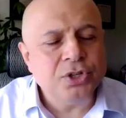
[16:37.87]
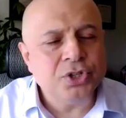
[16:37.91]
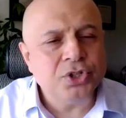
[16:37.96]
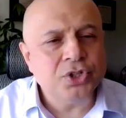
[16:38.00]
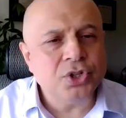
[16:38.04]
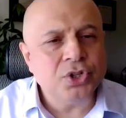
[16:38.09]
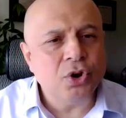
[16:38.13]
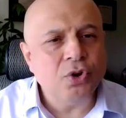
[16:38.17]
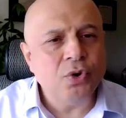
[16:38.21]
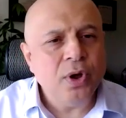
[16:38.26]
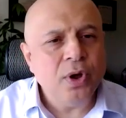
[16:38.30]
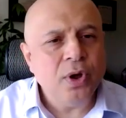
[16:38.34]

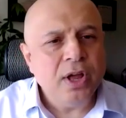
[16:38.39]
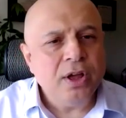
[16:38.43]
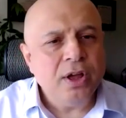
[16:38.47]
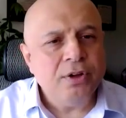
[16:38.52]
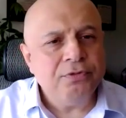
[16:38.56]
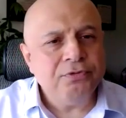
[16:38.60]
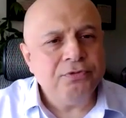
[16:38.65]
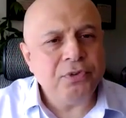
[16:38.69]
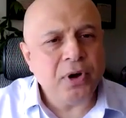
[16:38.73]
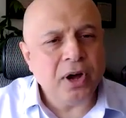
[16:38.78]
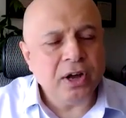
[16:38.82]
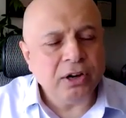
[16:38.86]
So
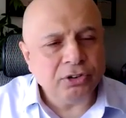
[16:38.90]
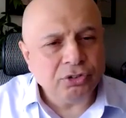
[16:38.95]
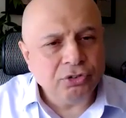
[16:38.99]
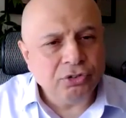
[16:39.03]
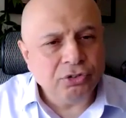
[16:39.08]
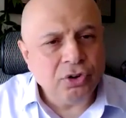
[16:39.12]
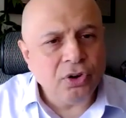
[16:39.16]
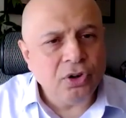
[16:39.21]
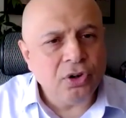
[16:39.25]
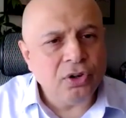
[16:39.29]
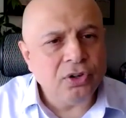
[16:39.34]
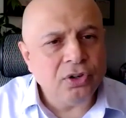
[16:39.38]

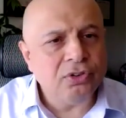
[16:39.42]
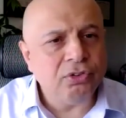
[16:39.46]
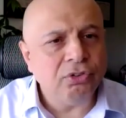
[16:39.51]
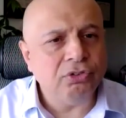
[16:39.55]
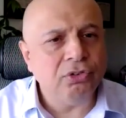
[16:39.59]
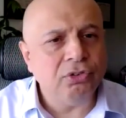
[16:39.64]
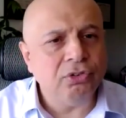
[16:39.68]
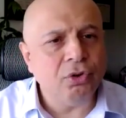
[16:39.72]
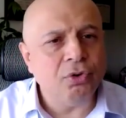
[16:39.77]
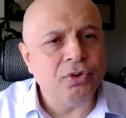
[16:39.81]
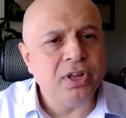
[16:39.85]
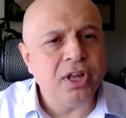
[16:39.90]
functional
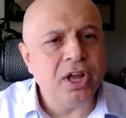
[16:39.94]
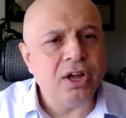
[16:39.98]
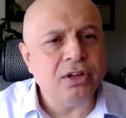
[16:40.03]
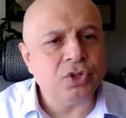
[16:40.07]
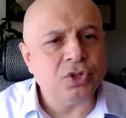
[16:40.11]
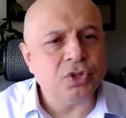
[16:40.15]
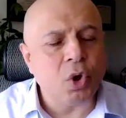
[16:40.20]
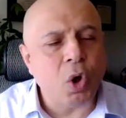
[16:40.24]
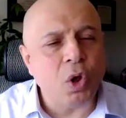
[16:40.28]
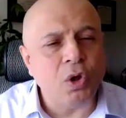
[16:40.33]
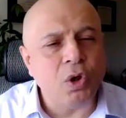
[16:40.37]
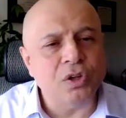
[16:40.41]
dystonia
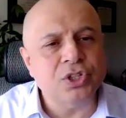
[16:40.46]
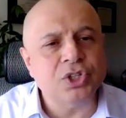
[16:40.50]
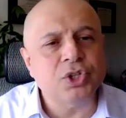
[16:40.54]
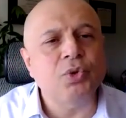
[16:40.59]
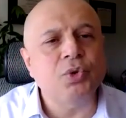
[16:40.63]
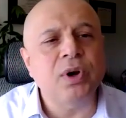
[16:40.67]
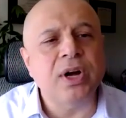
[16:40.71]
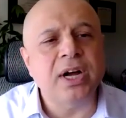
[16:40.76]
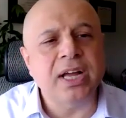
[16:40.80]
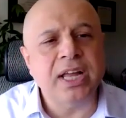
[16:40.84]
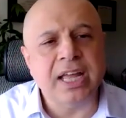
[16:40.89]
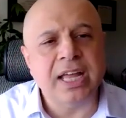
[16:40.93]
is
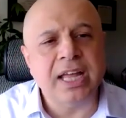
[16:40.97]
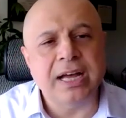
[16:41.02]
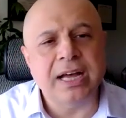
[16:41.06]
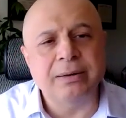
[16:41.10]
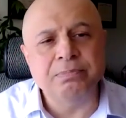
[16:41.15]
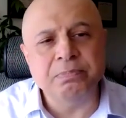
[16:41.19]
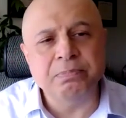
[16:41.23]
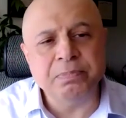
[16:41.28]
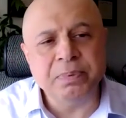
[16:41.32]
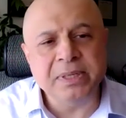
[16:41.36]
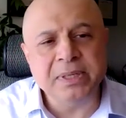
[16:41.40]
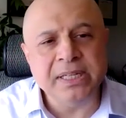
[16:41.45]
also
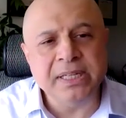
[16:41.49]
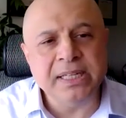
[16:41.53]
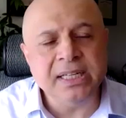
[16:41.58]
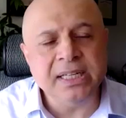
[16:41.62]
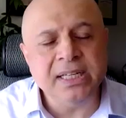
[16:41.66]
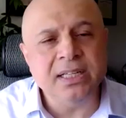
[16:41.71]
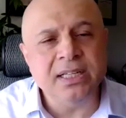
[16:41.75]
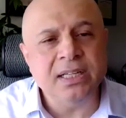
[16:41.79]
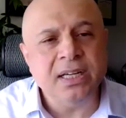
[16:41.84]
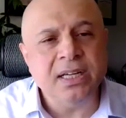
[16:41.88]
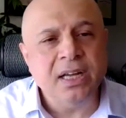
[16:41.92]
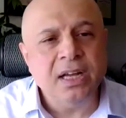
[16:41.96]

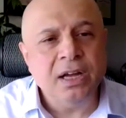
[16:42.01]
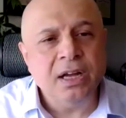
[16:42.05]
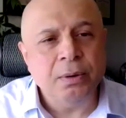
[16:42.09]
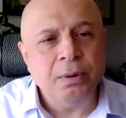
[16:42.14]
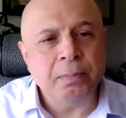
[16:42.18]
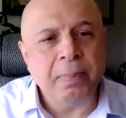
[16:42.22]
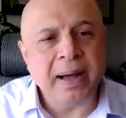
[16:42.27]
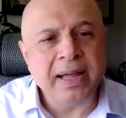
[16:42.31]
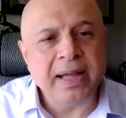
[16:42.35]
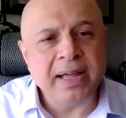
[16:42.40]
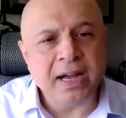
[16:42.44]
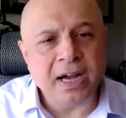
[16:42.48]
accompanied
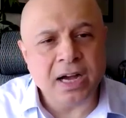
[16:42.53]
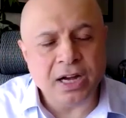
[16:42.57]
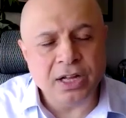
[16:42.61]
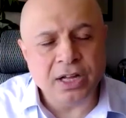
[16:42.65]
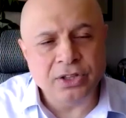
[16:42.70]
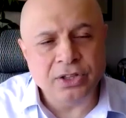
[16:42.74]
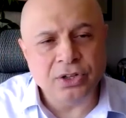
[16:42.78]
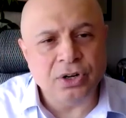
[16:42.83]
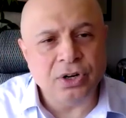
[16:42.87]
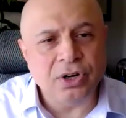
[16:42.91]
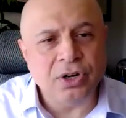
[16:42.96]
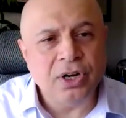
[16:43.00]
by
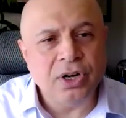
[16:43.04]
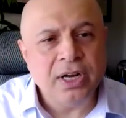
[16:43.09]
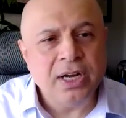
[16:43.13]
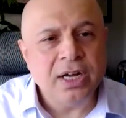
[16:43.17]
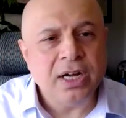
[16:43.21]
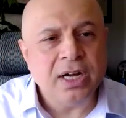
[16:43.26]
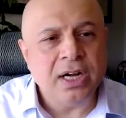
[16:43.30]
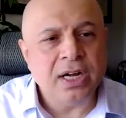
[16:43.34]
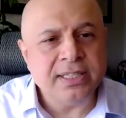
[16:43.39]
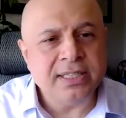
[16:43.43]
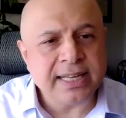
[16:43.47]
other